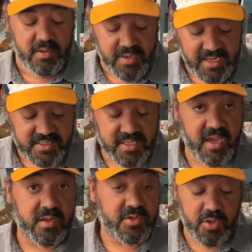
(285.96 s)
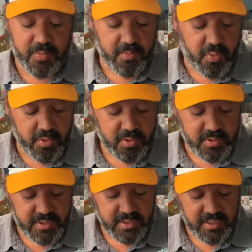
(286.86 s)
Next thing, super
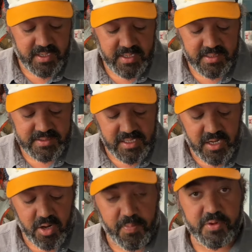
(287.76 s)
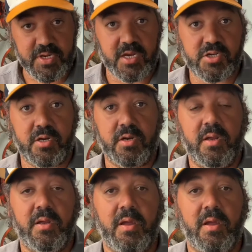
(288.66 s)
important, is ear protection.